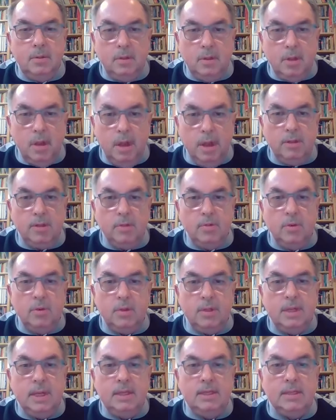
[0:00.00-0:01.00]
going
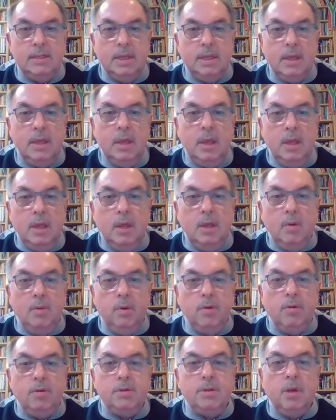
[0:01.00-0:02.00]
towards Easter,
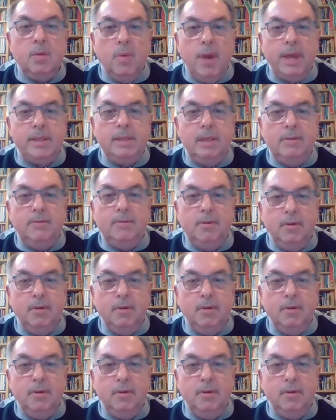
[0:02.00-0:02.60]
we're also waiting